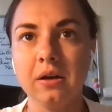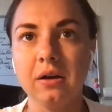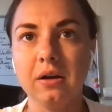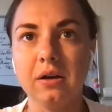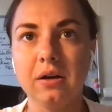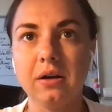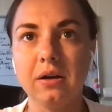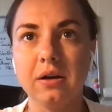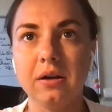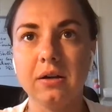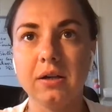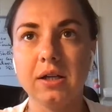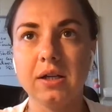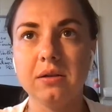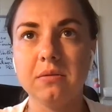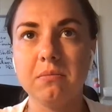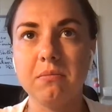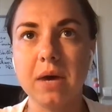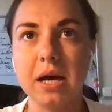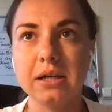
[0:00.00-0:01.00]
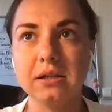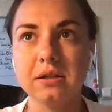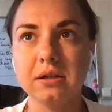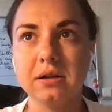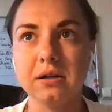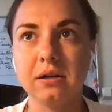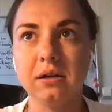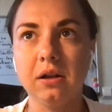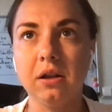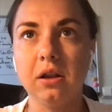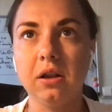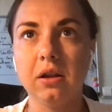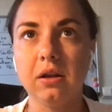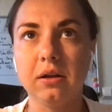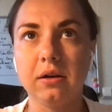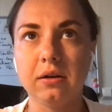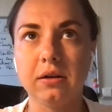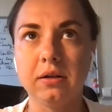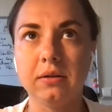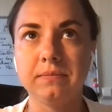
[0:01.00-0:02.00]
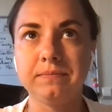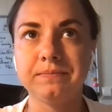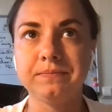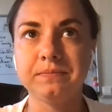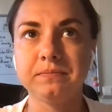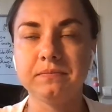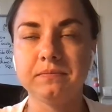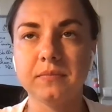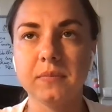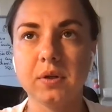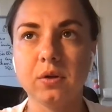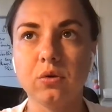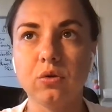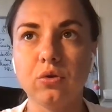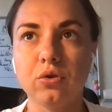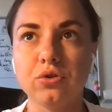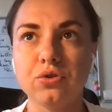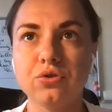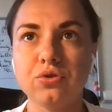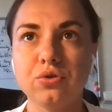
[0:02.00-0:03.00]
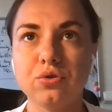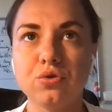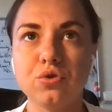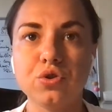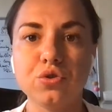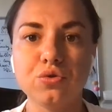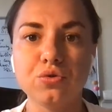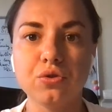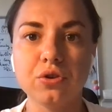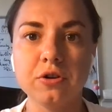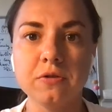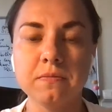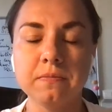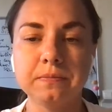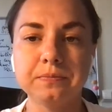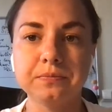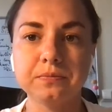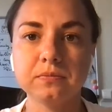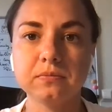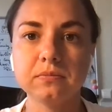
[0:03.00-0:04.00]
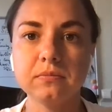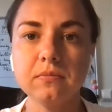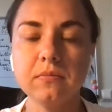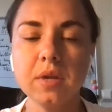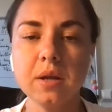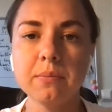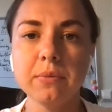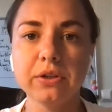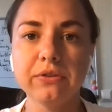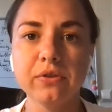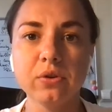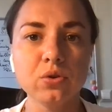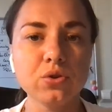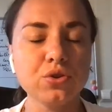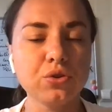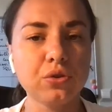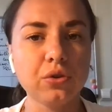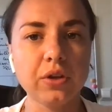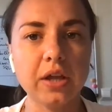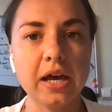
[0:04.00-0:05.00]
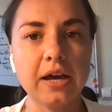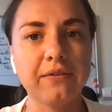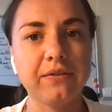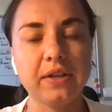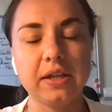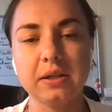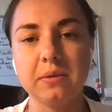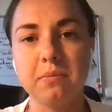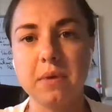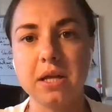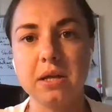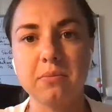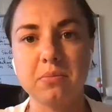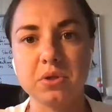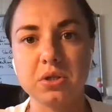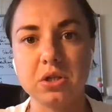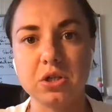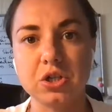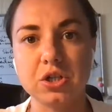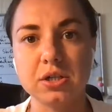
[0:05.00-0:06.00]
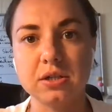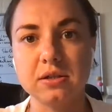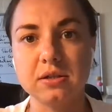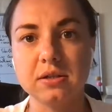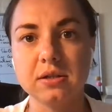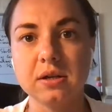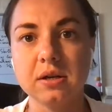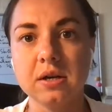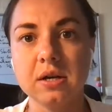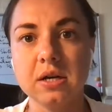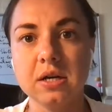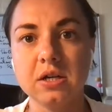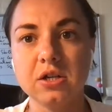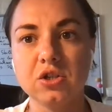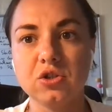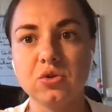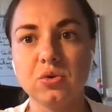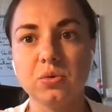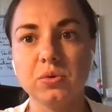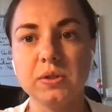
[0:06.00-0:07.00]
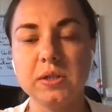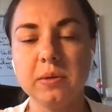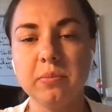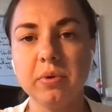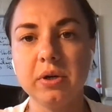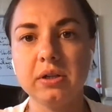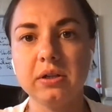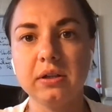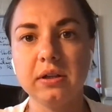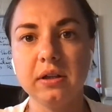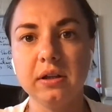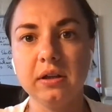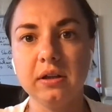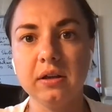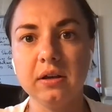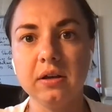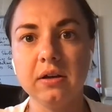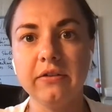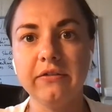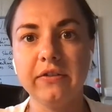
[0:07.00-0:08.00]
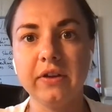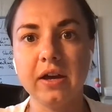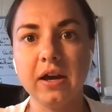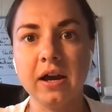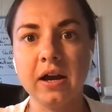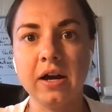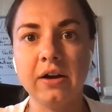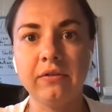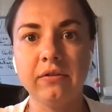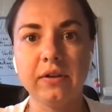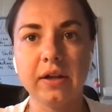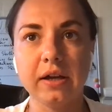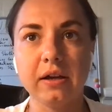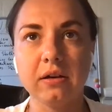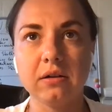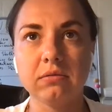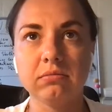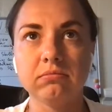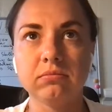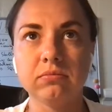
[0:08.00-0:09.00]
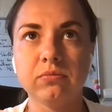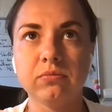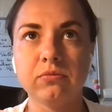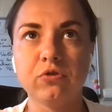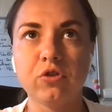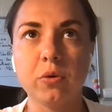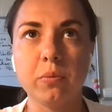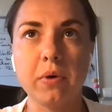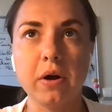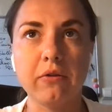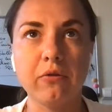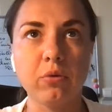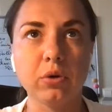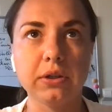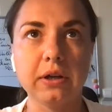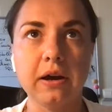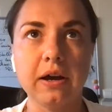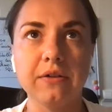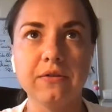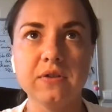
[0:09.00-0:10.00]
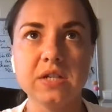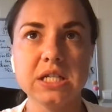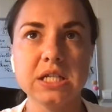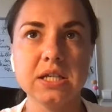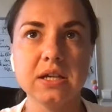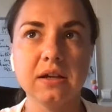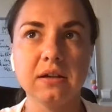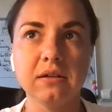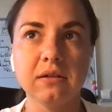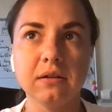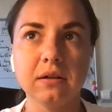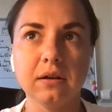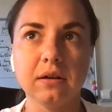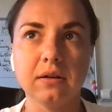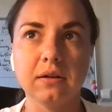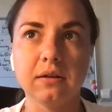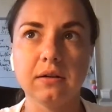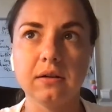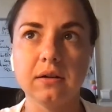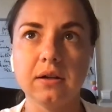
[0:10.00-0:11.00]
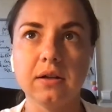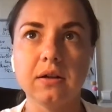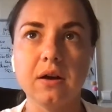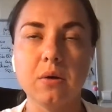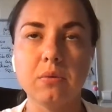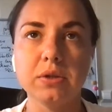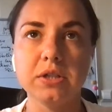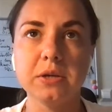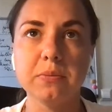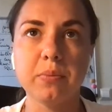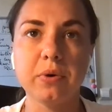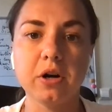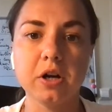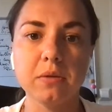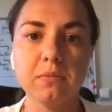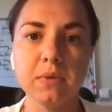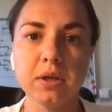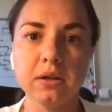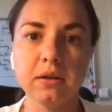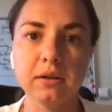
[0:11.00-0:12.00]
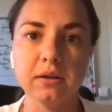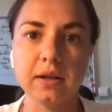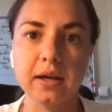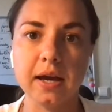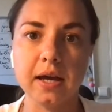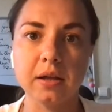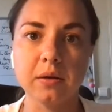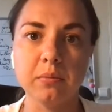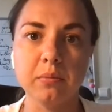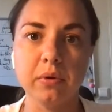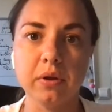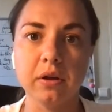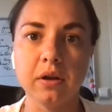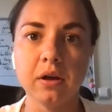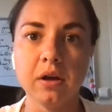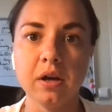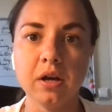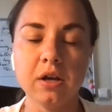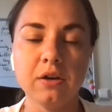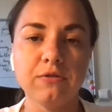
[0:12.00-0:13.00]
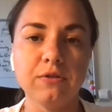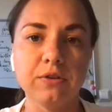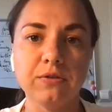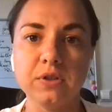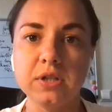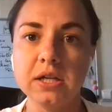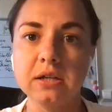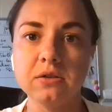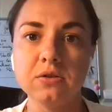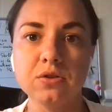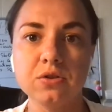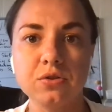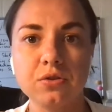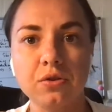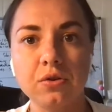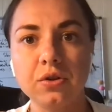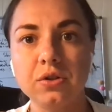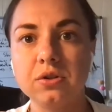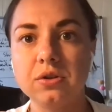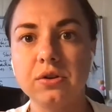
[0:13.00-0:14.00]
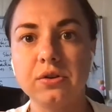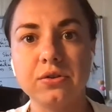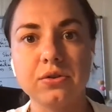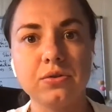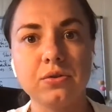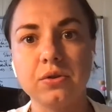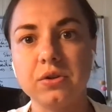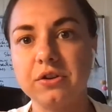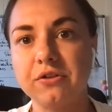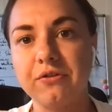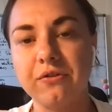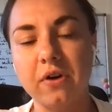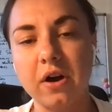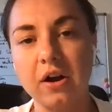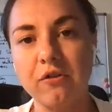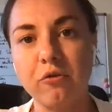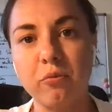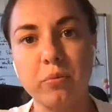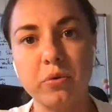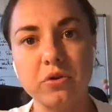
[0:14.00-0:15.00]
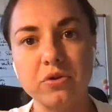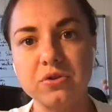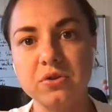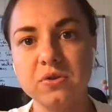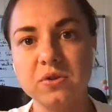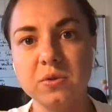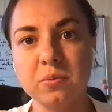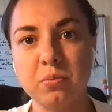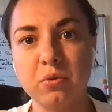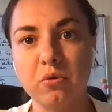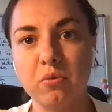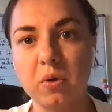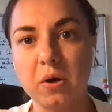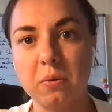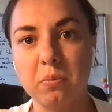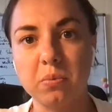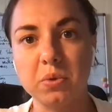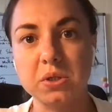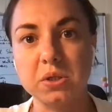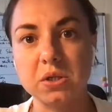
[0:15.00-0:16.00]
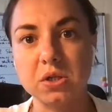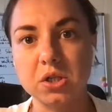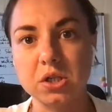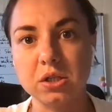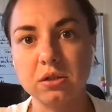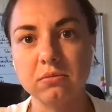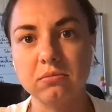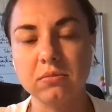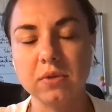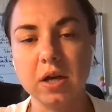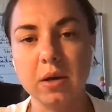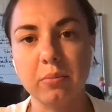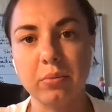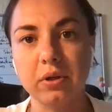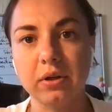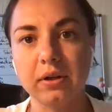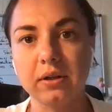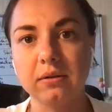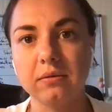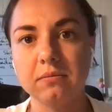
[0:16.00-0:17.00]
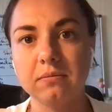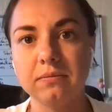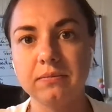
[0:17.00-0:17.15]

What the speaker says: In medical, not so sure, but we also don't have that many positions. So typically we have like, from what I've seen in our department, it can be 15, 30, 35 persons per one position applying.